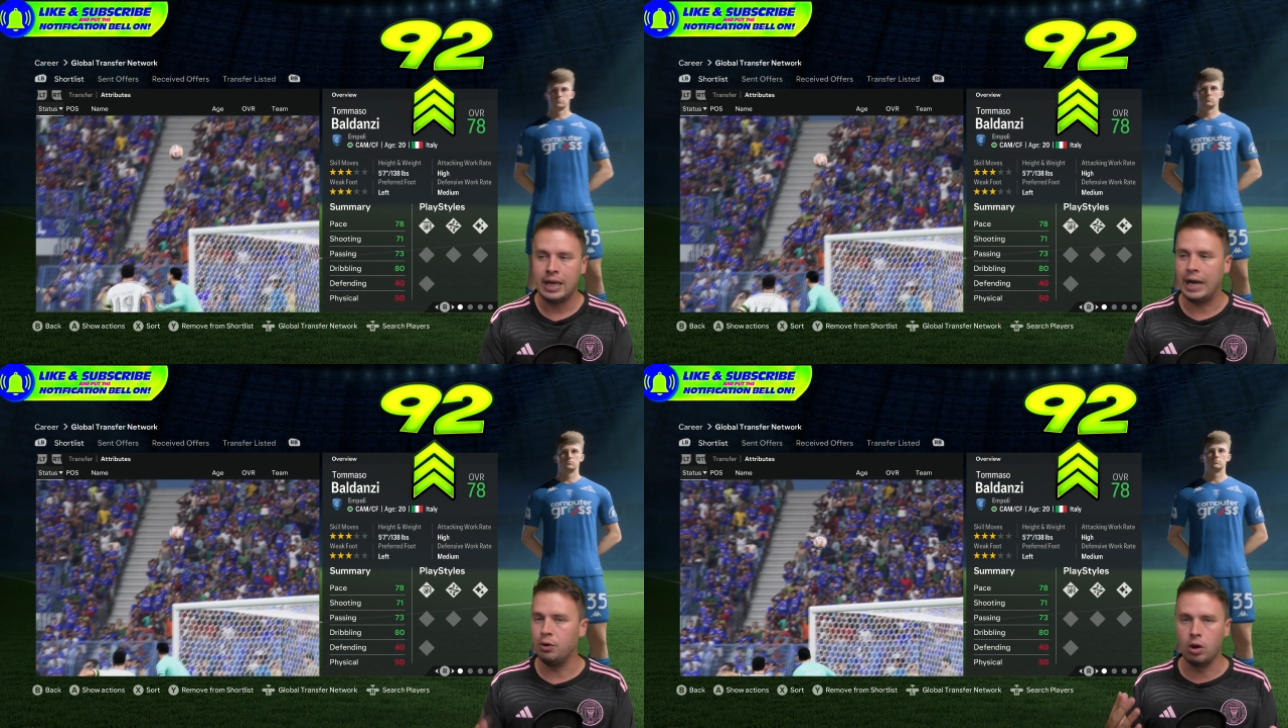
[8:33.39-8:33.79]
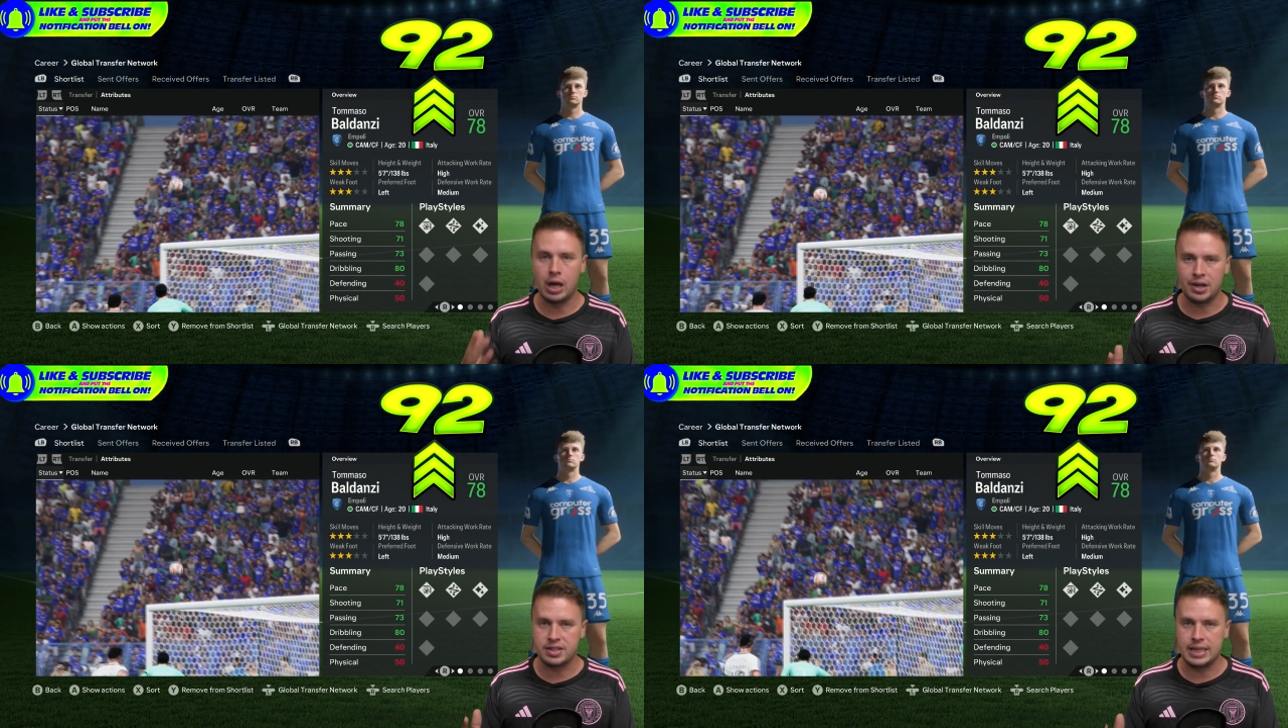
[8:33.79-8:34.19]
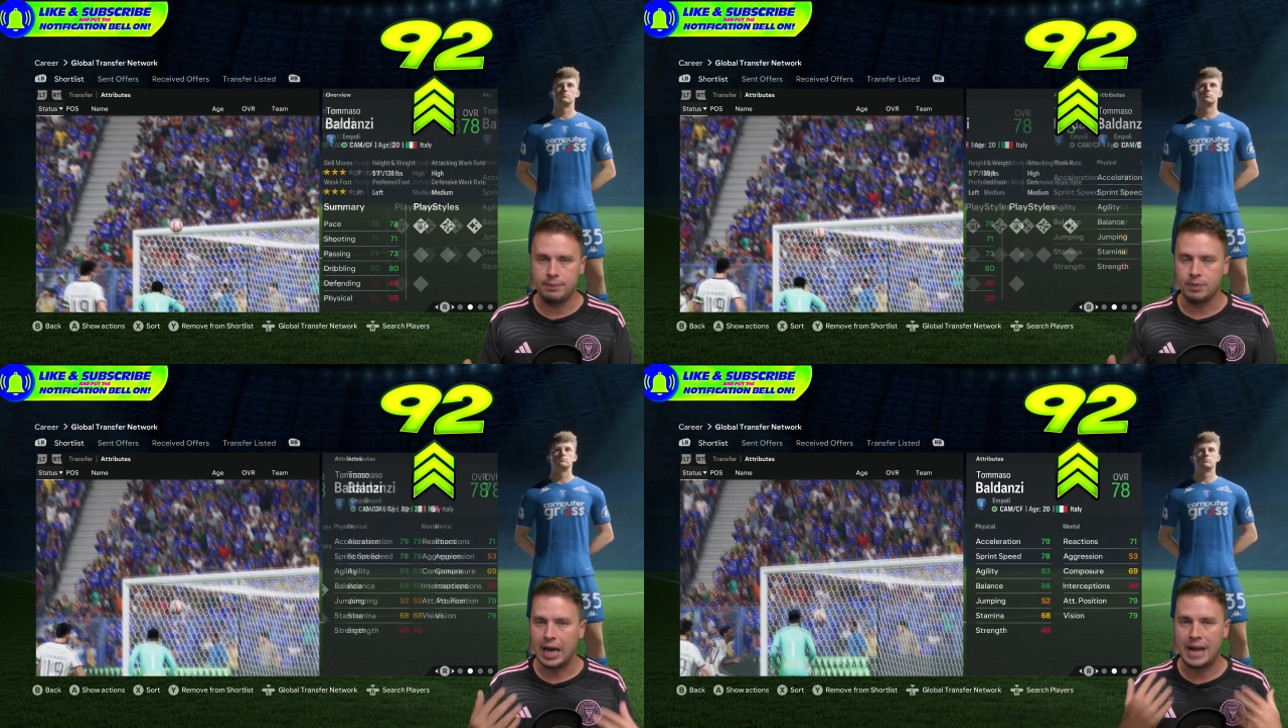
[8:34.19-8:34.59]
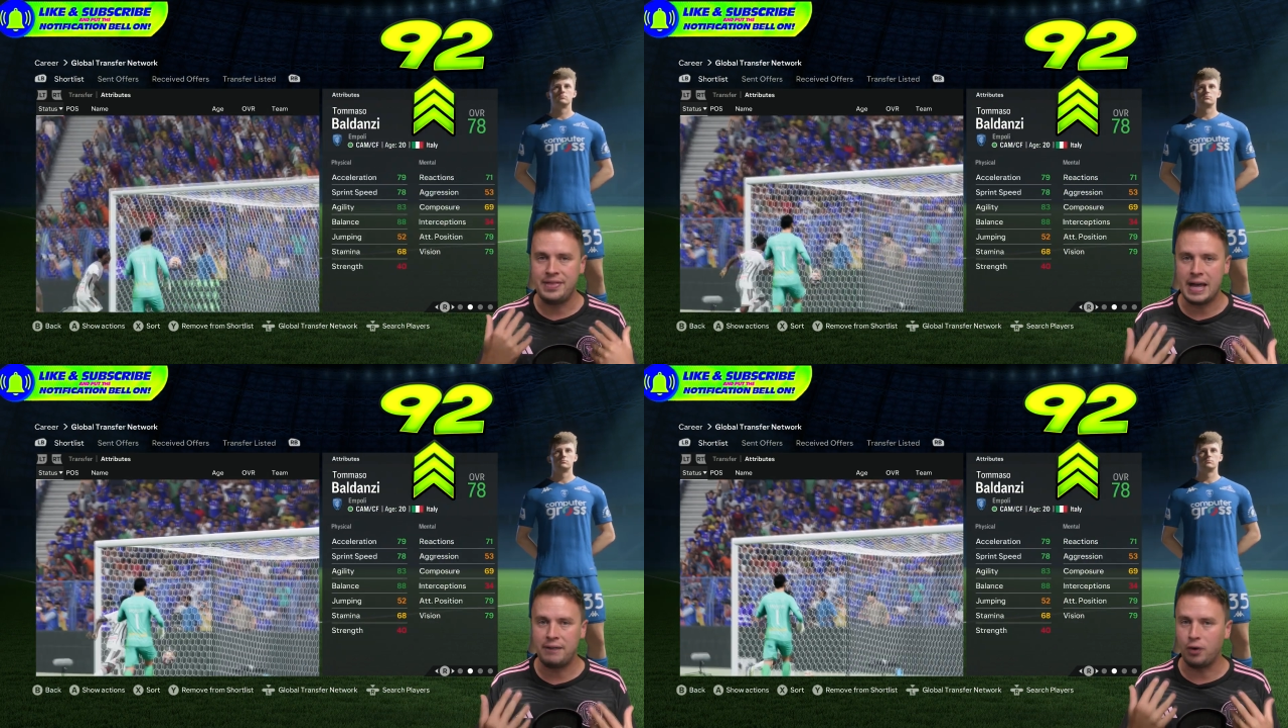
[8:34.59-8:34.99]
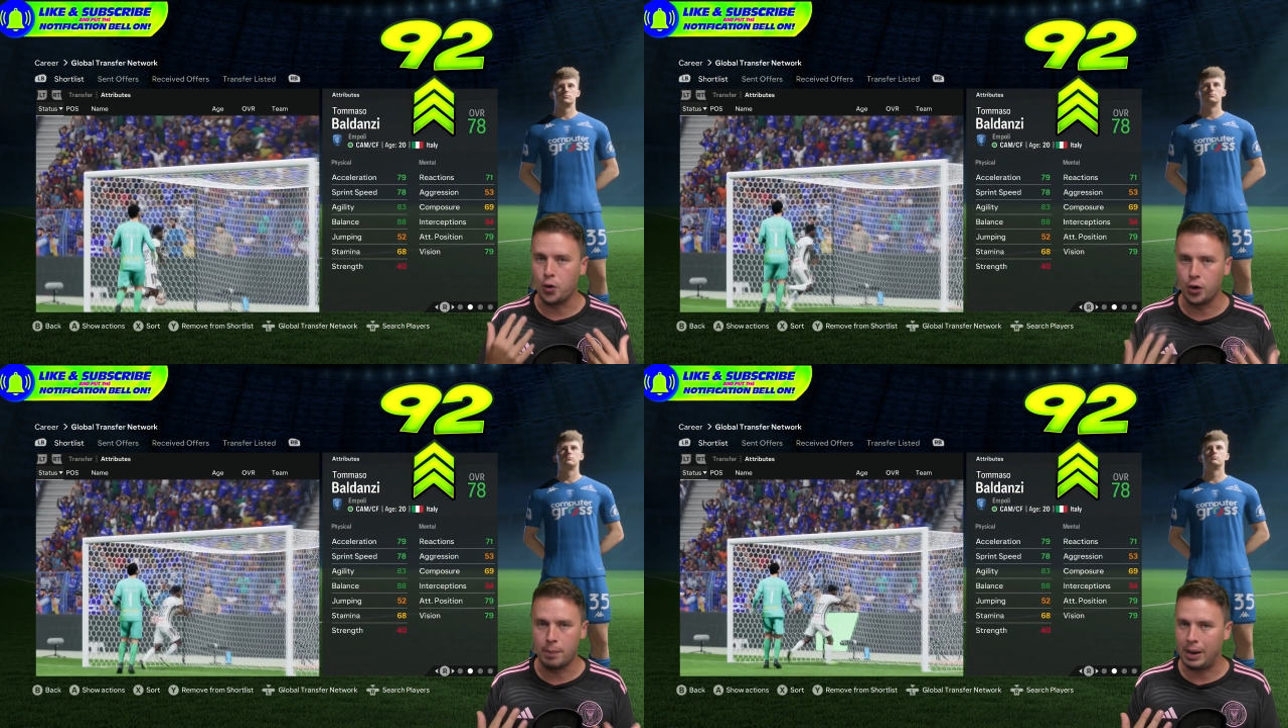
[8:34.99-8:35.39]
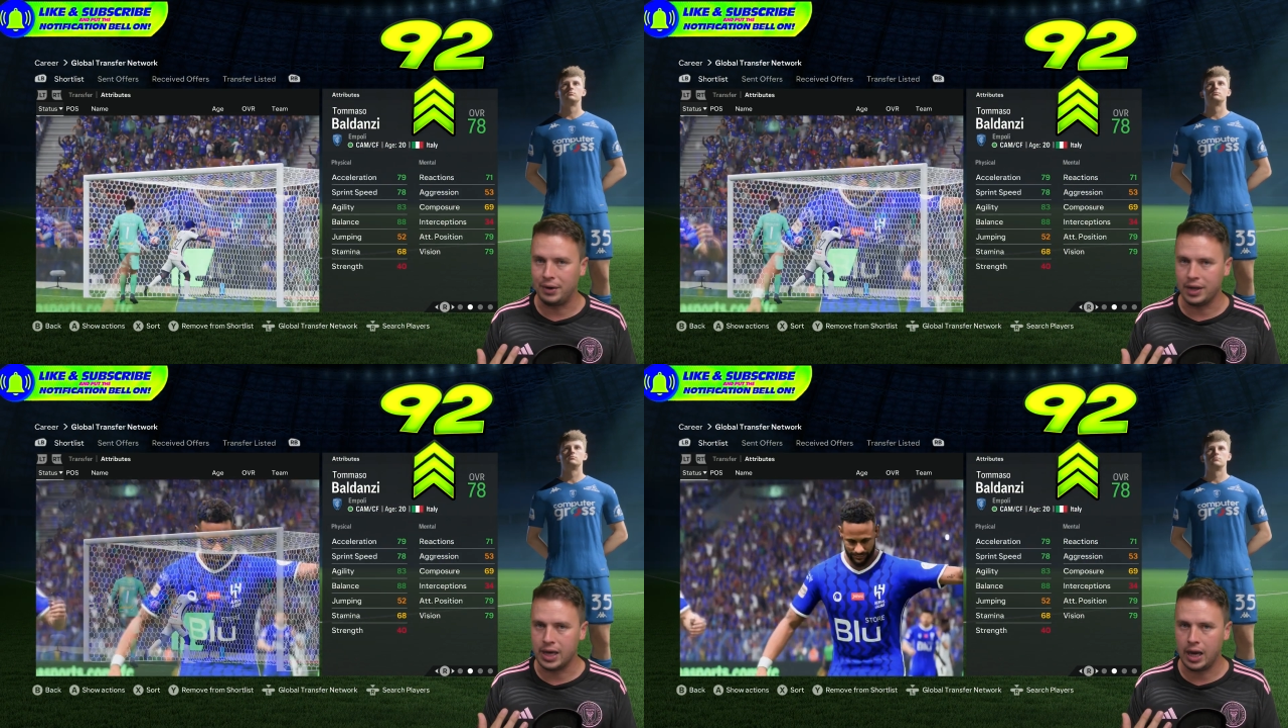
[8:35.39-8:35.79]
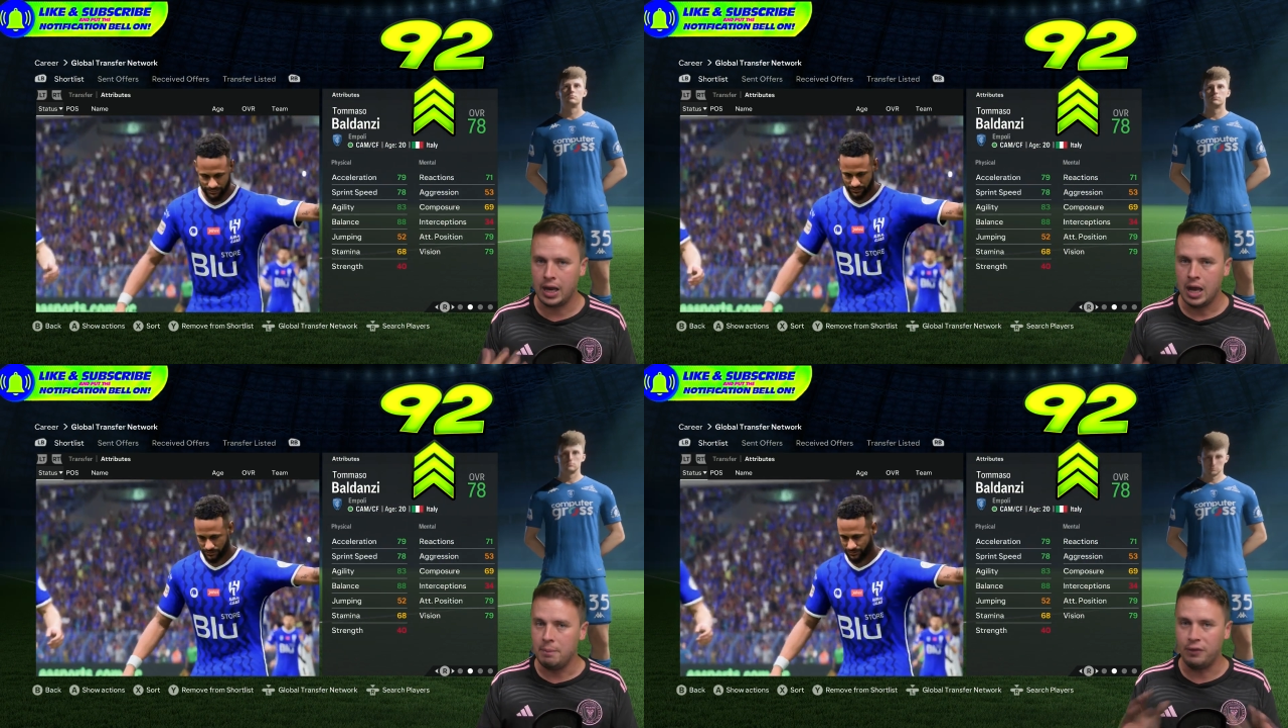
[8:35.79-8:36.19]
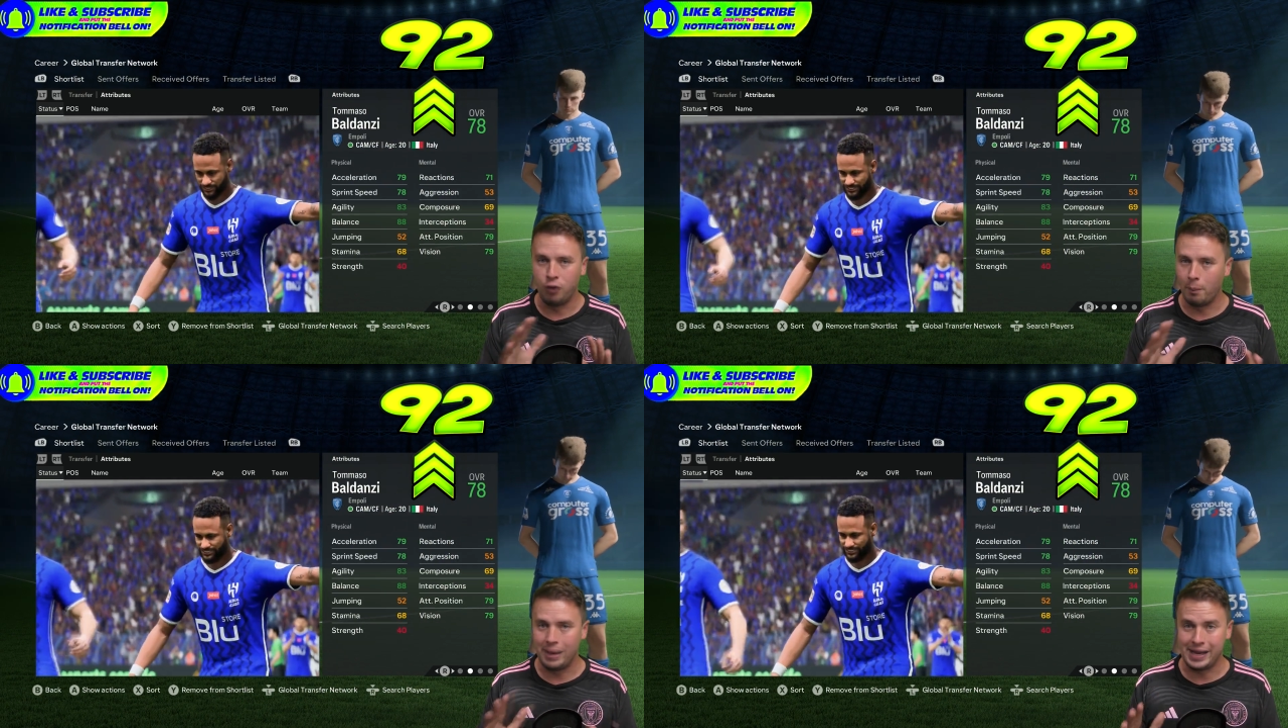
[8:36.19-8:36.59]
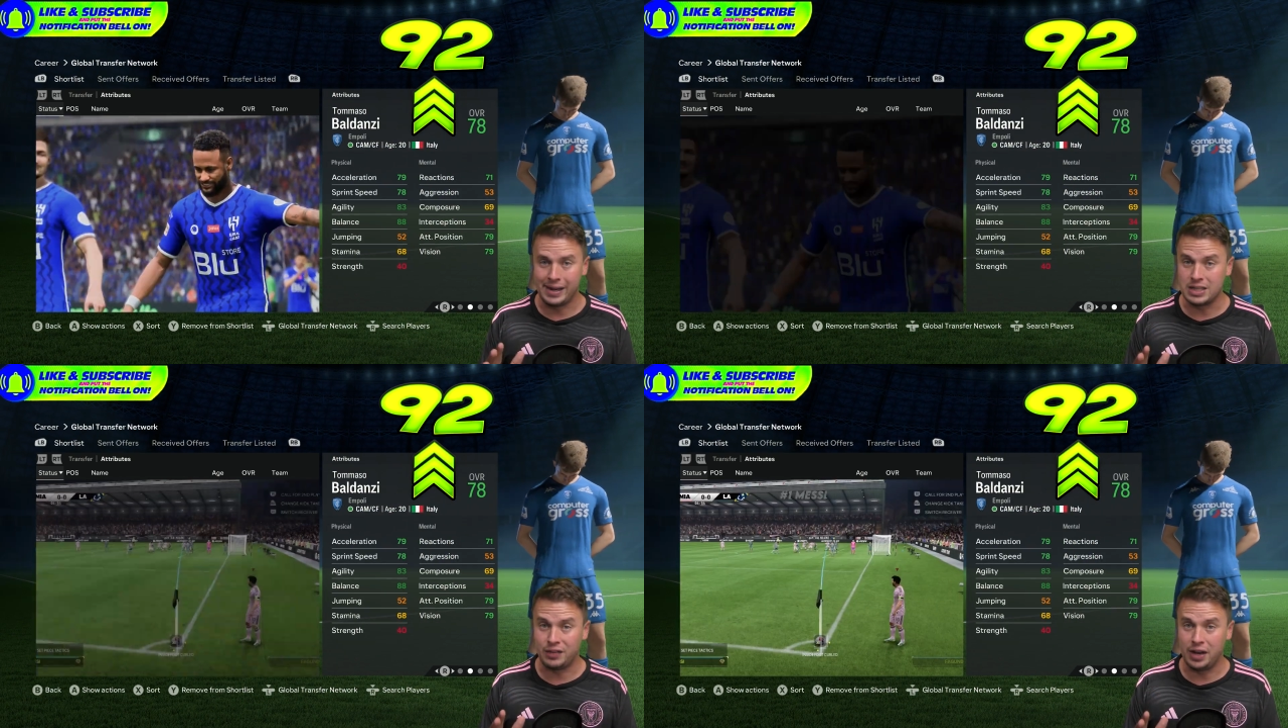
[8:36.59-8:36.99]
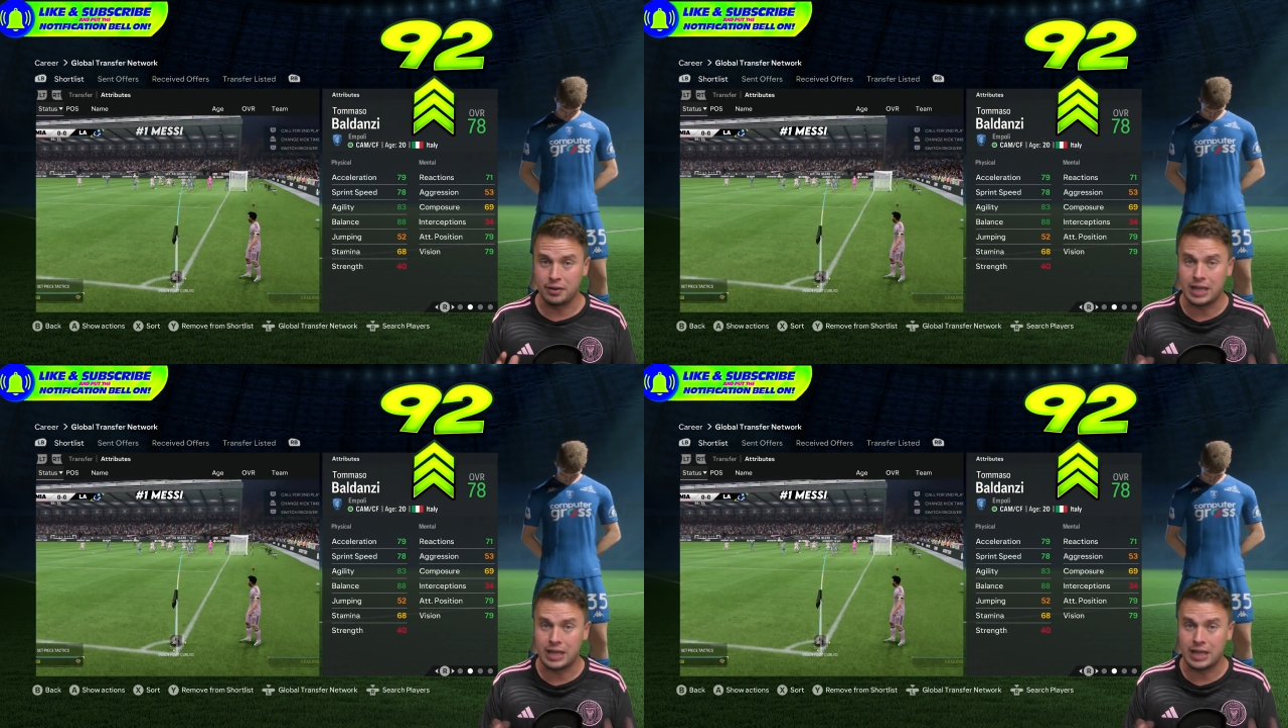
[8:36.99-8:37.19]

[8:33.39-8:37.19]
And all honesty, I never heard about the guy before making these videos.